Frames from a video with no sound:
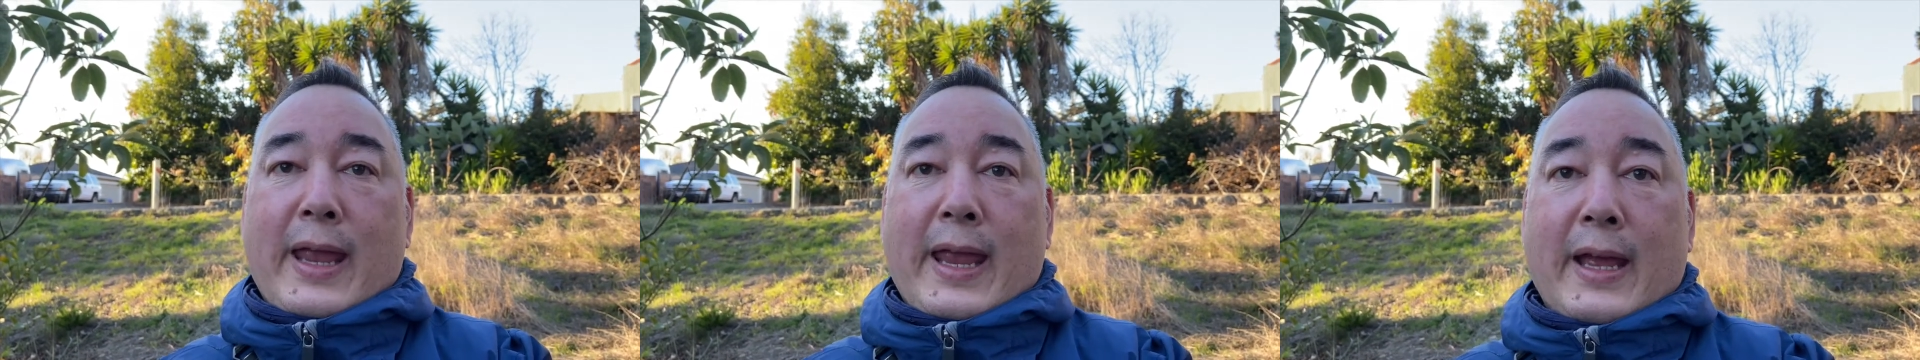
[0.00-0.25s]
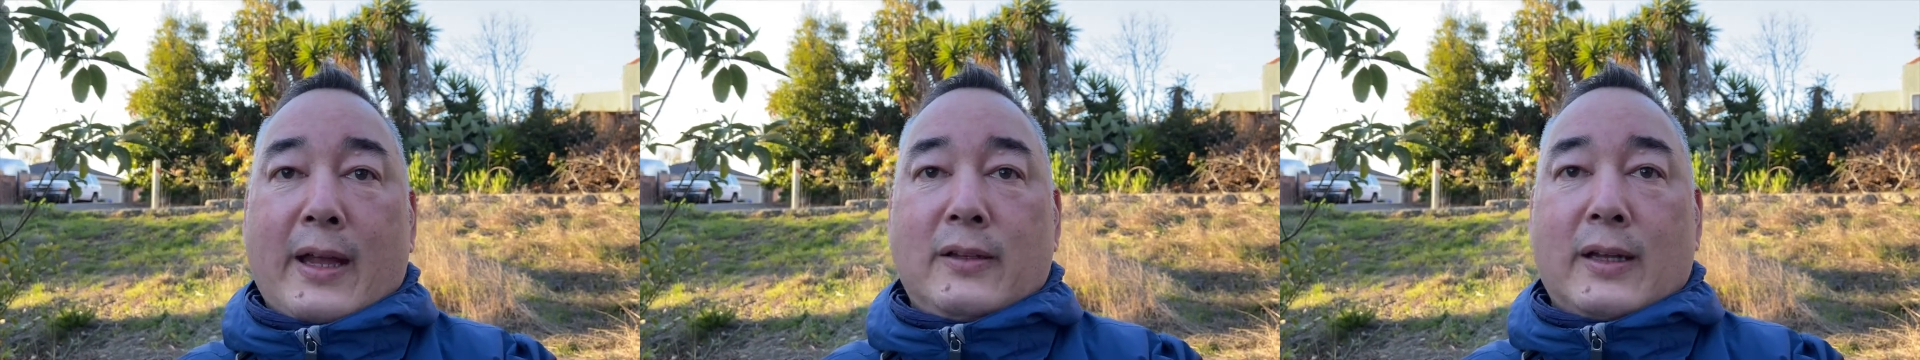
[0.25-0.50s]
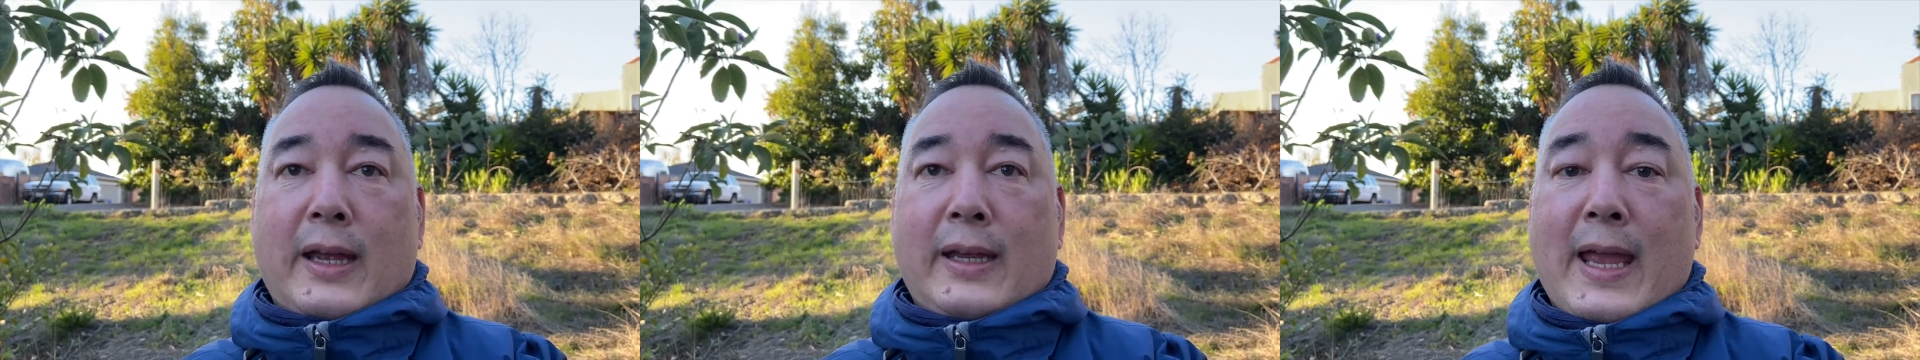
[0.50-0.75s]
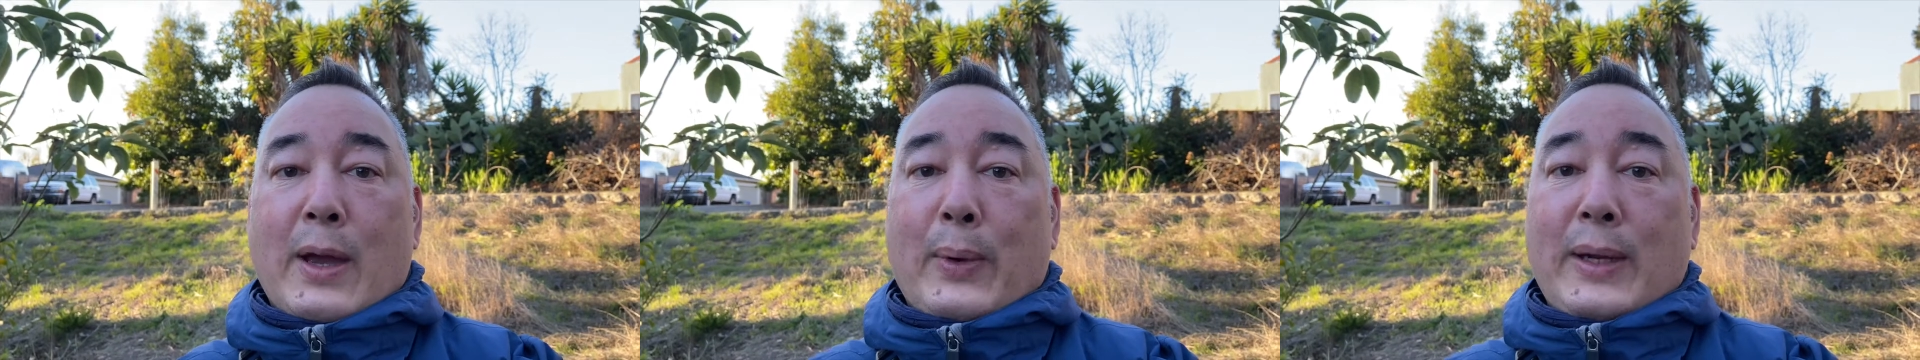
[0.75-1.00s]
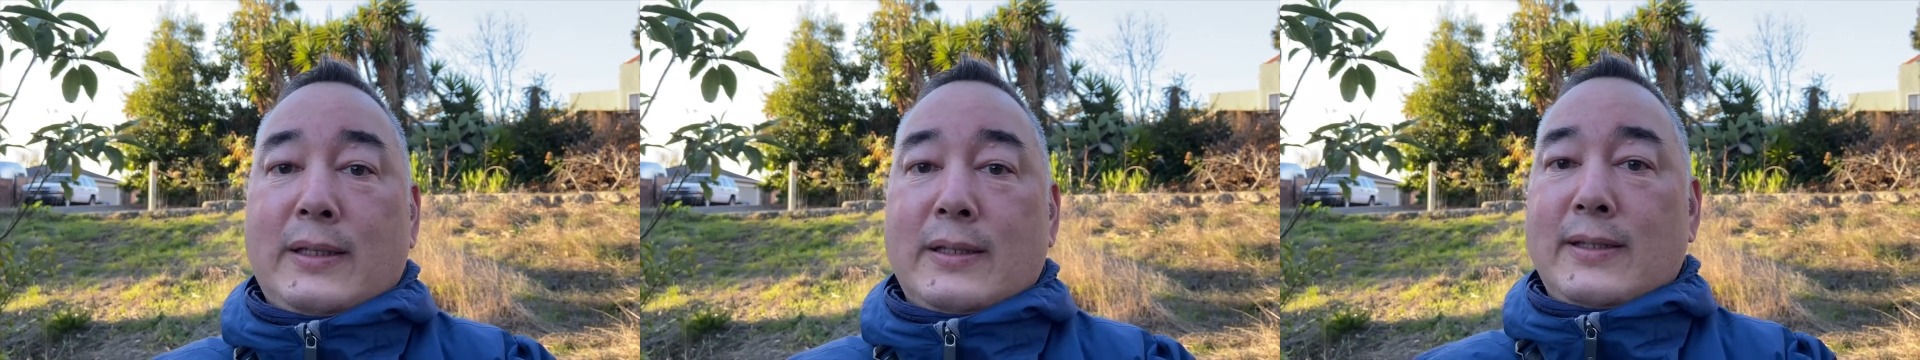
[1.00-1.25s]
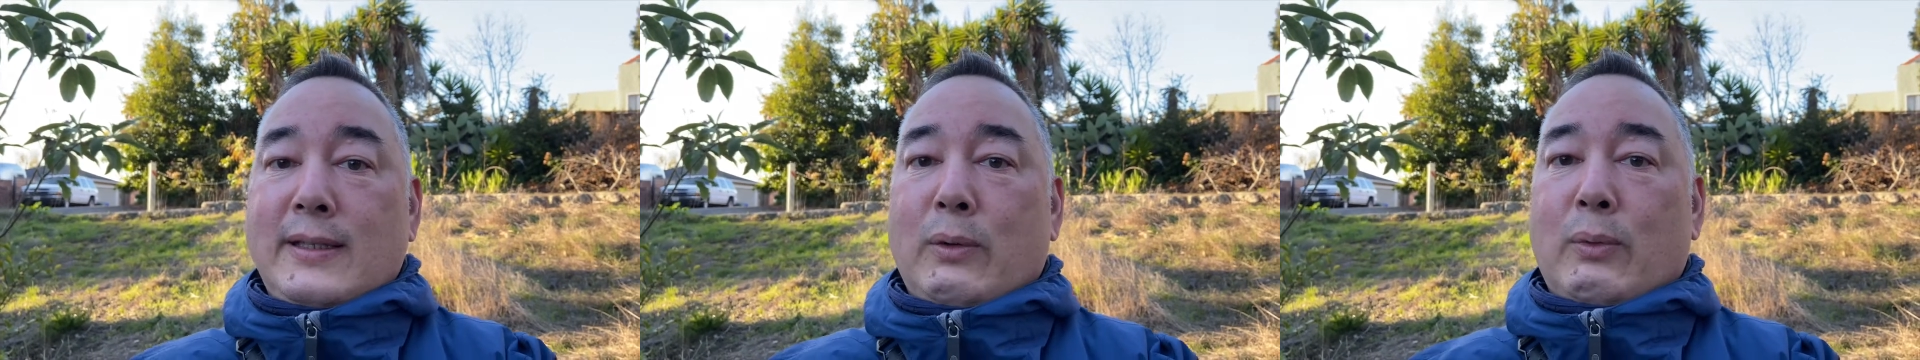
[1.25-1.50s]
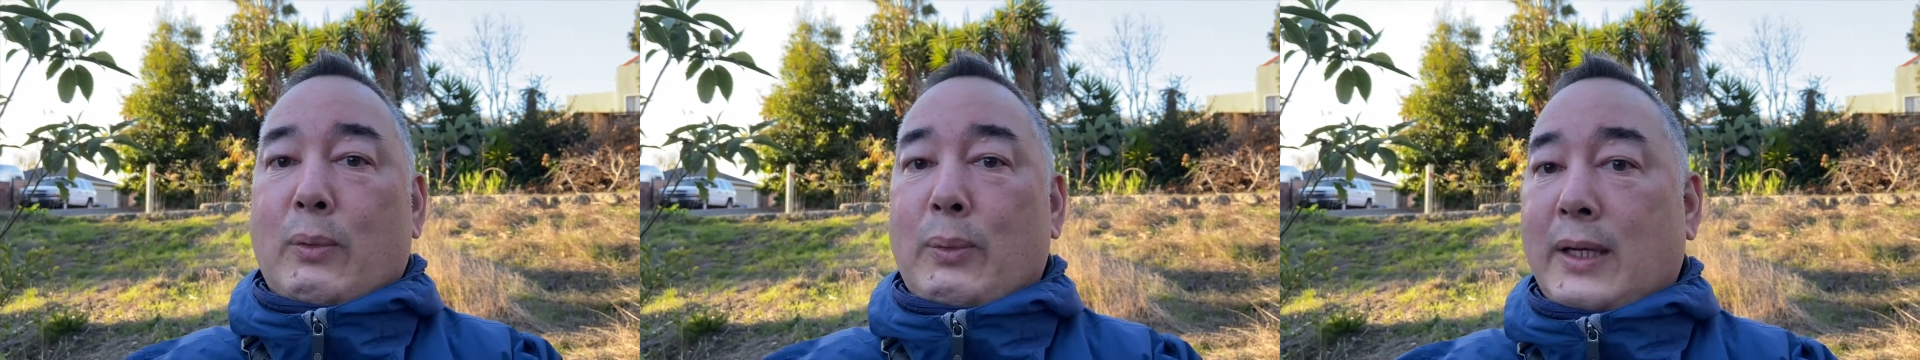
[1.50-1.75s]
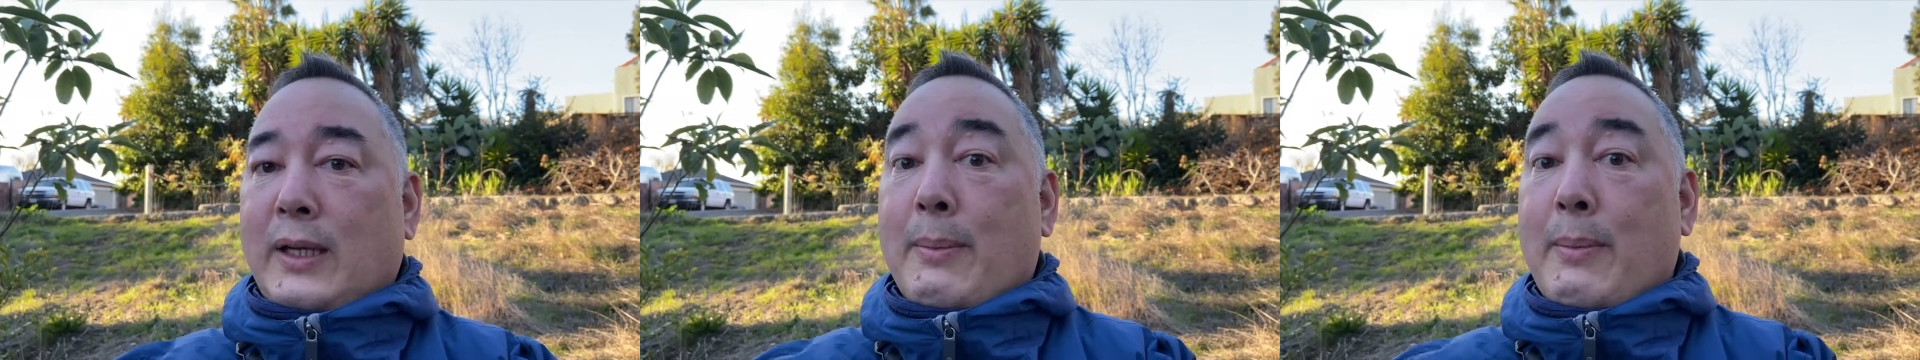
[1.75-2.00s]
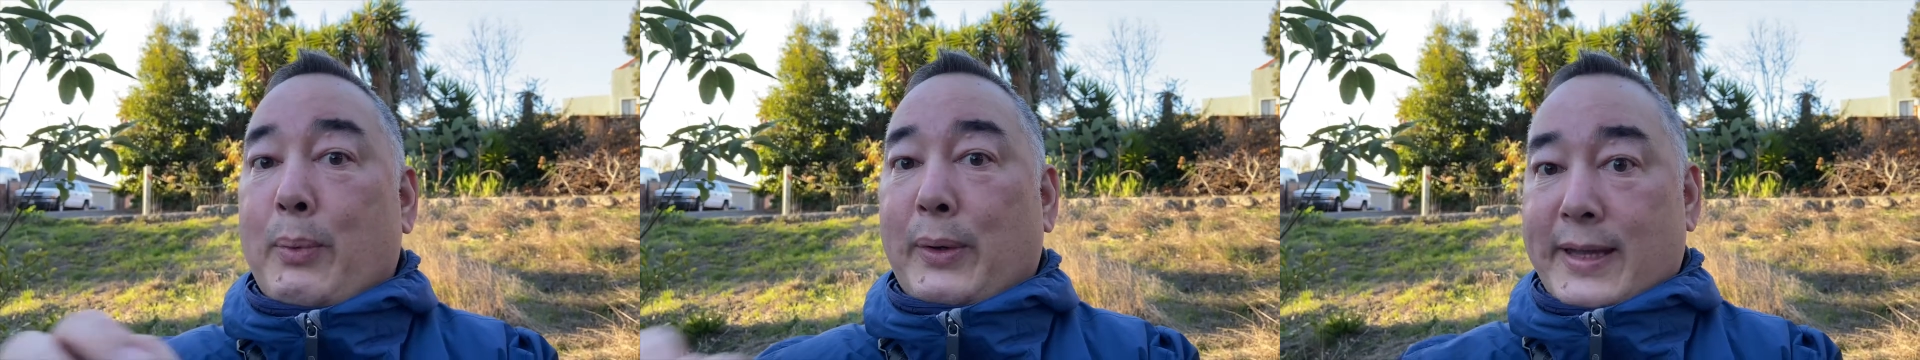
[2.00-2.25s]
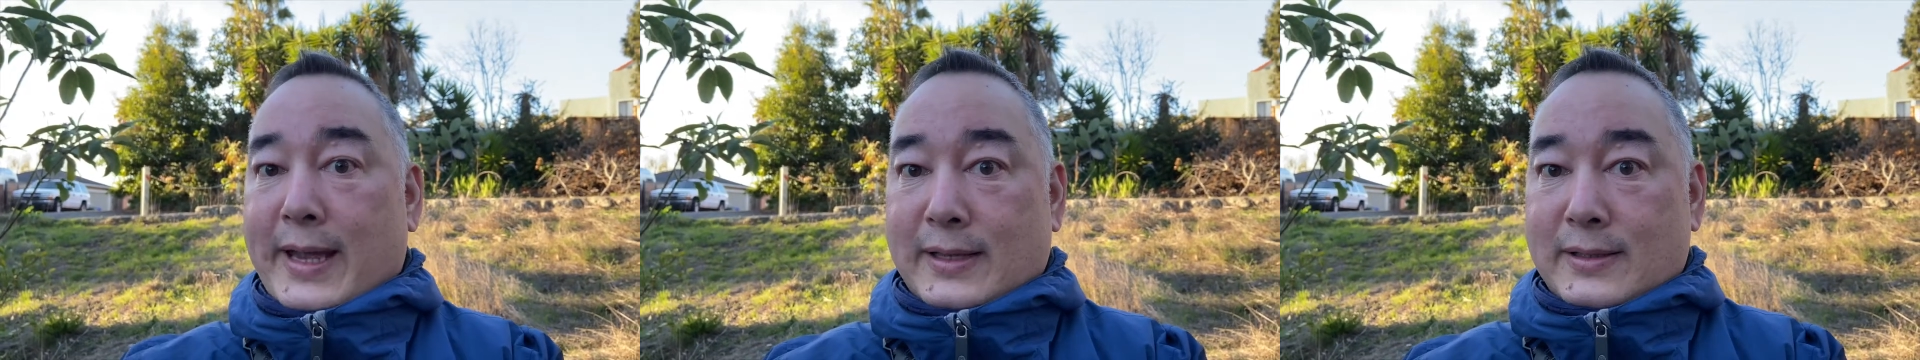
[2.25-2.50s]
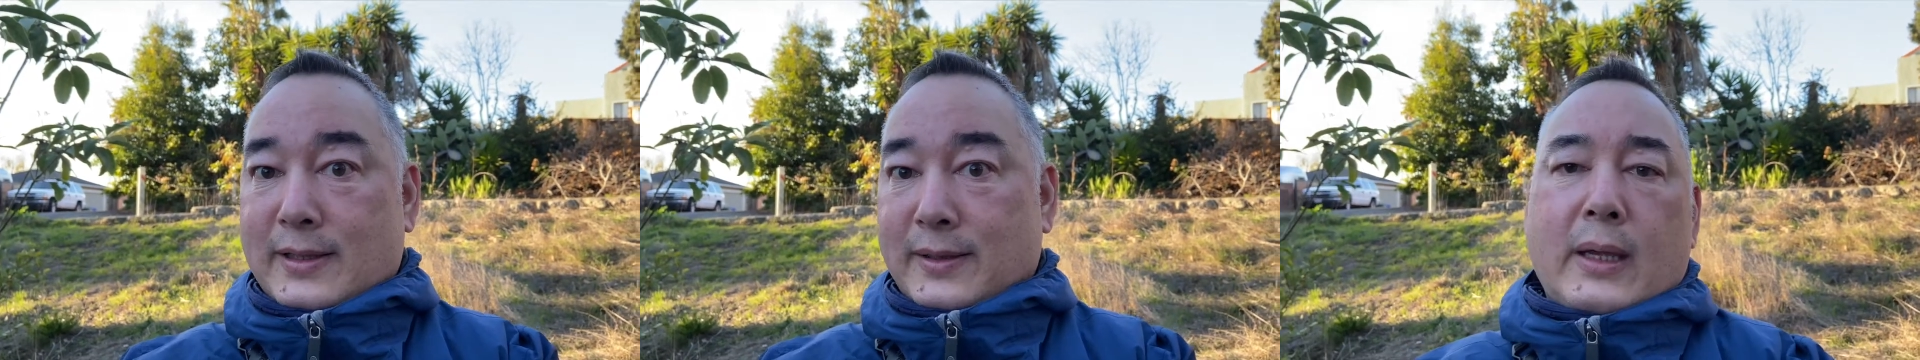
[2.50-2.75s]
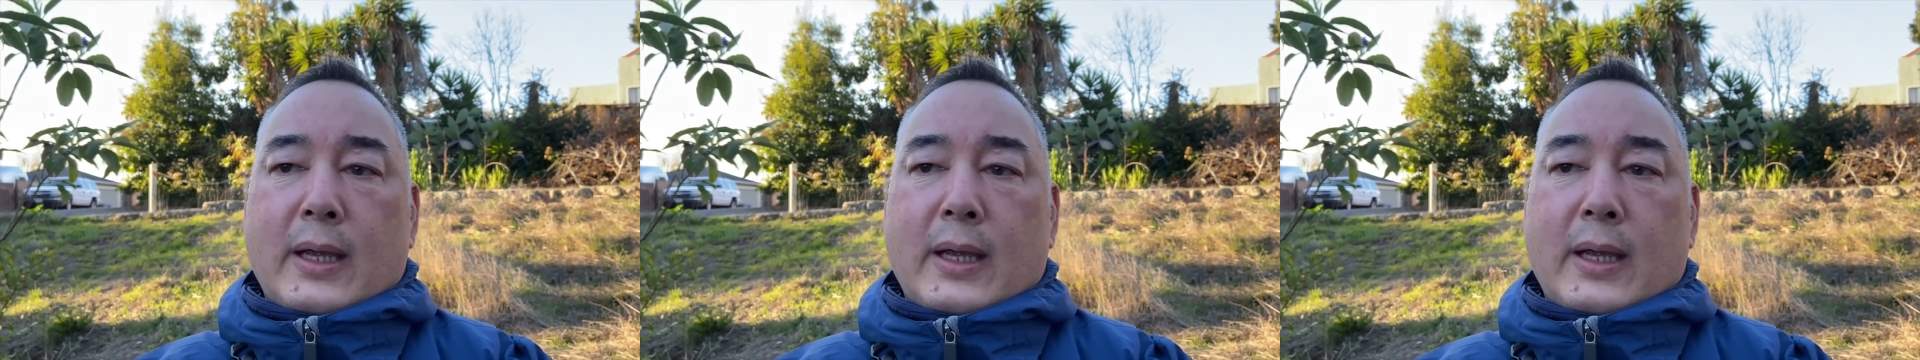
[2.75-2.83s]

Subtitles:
And I can't wait to see what we come up with next.